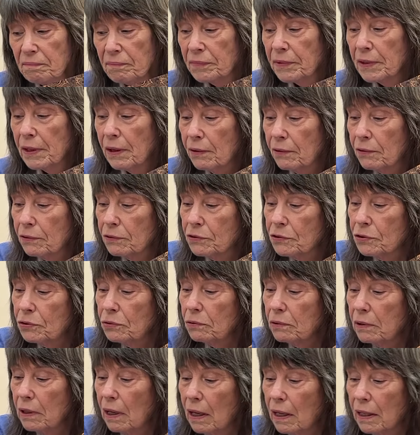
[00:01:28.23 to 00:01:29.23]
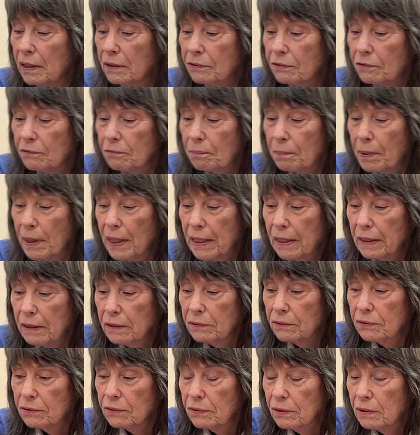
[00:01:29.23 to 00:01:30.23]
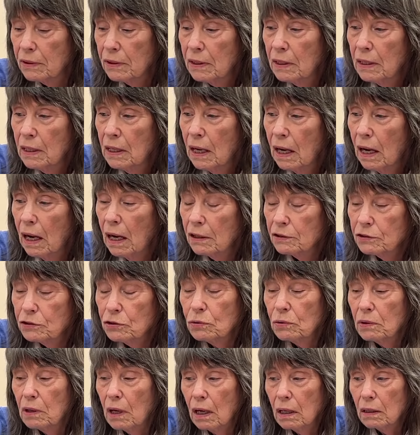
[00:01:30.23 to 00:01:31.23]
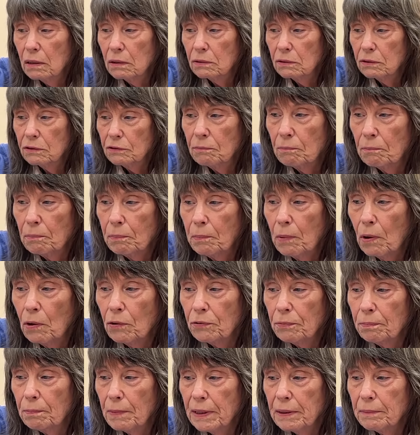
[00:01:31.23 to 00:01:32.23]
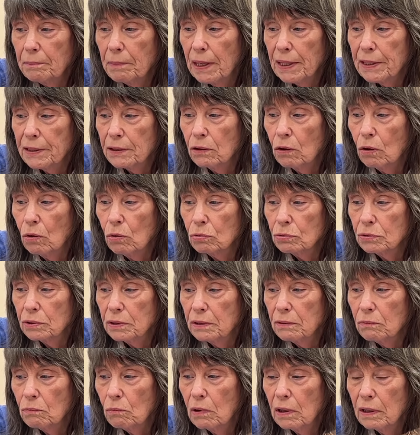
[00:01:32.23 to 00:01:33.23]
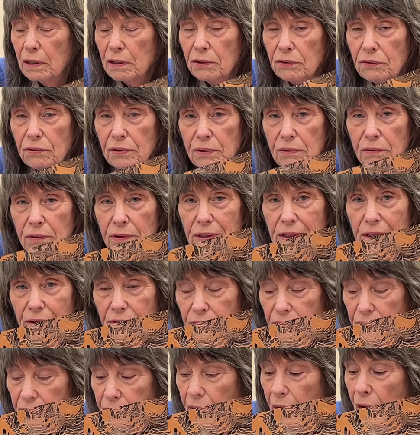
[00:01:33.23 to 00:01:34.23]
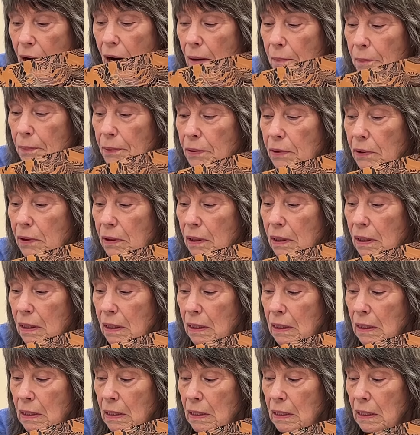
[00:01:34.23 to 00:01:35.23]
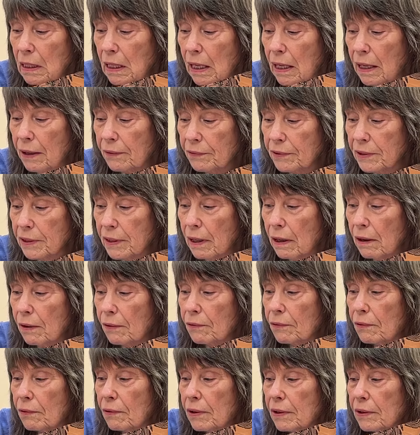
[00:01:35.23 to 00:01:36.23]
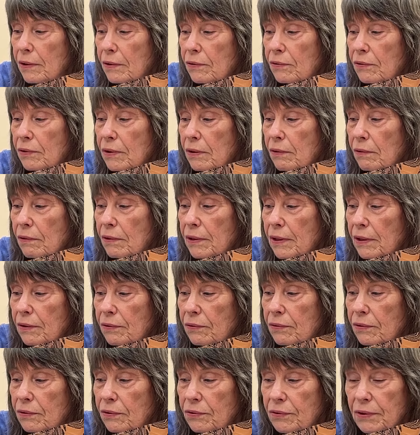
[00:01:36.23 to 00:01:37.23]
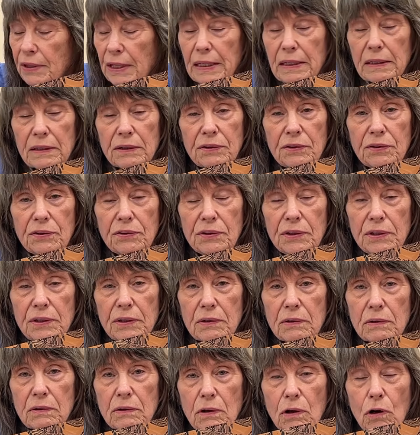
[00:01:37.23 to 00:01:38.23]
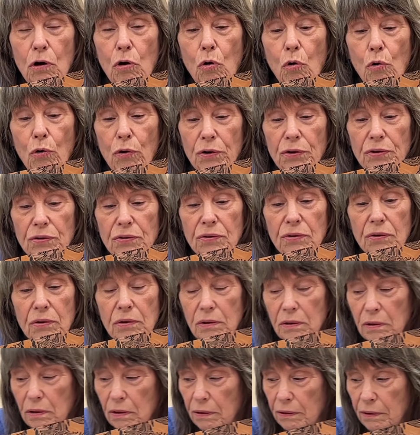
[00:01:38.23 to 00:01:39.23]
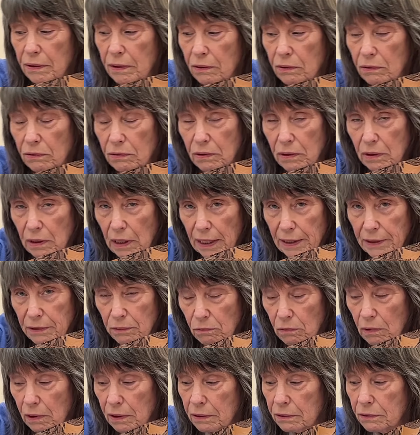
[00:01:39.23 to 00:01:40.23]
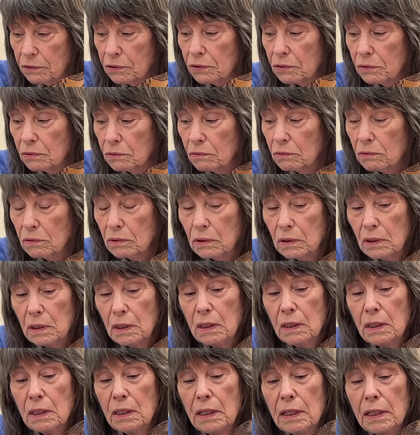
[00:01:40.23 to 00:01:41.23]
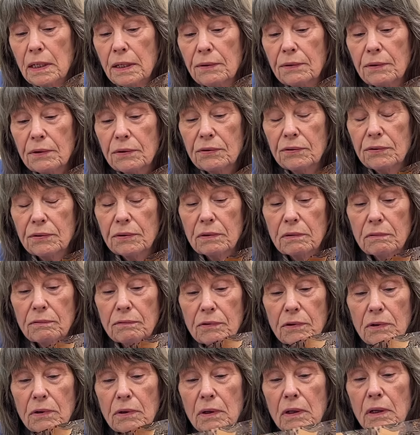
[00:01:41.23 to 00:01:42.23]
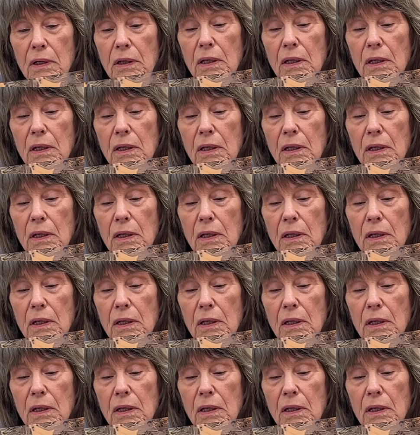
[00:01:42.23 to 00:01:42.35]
Now there are two kinds of paints, two colors, both made by Golden. One is iridescent copper, and the other is iridescent stainless steel, coarse. There's a light one too in the silver.